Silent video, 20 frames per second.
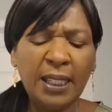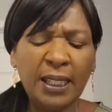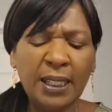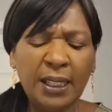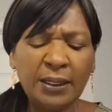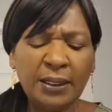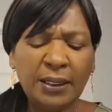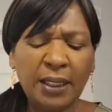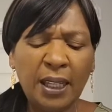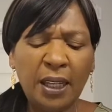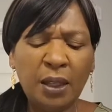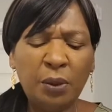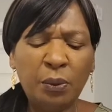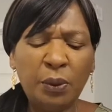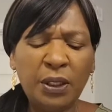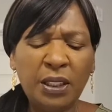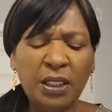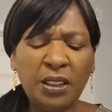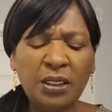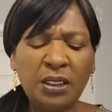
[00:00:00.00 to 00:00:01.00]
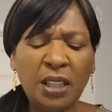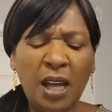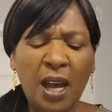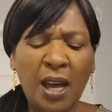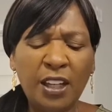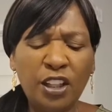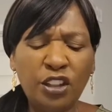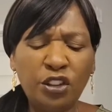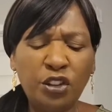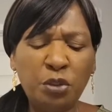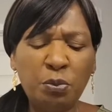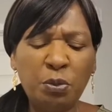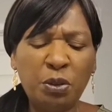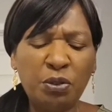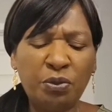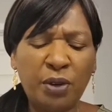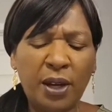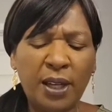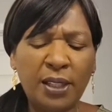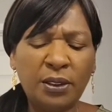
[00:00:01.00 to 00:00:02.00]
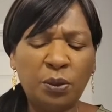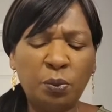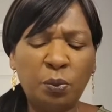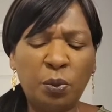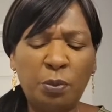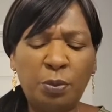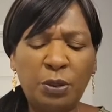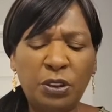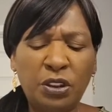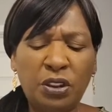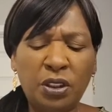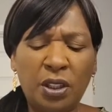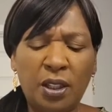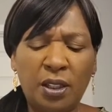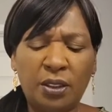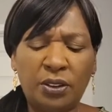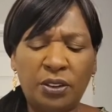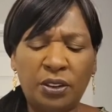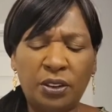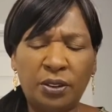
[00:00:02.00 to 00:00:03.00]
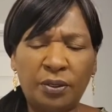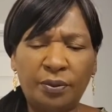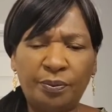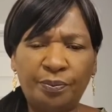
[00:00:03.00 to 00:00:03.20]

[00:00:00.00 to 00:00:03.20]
set a day when the entire human race will be judged